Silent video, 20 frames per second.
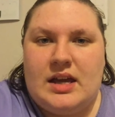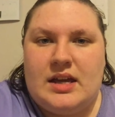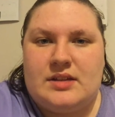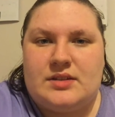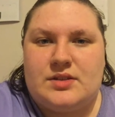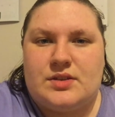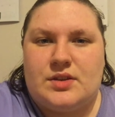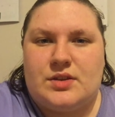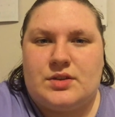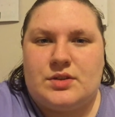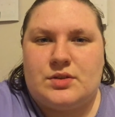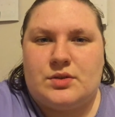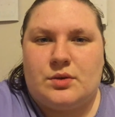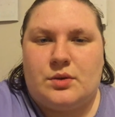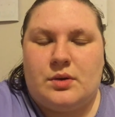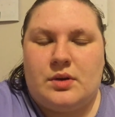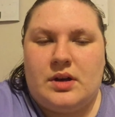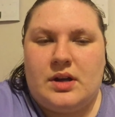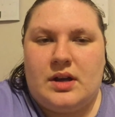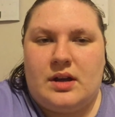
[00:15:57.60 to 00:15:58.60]
It's the
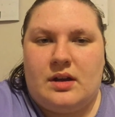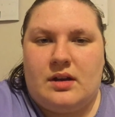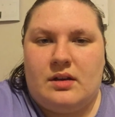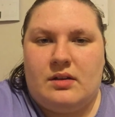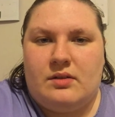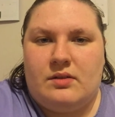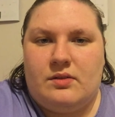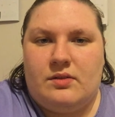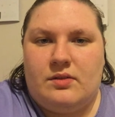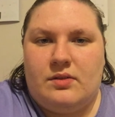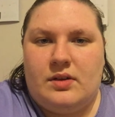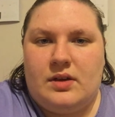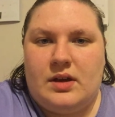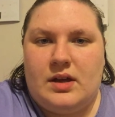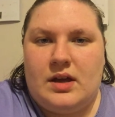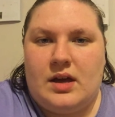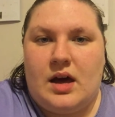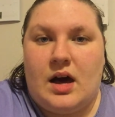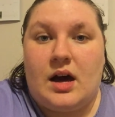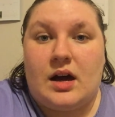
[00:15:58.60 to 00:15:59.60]
story of
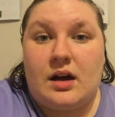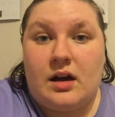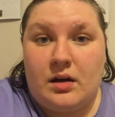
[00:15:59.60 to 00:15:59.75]
a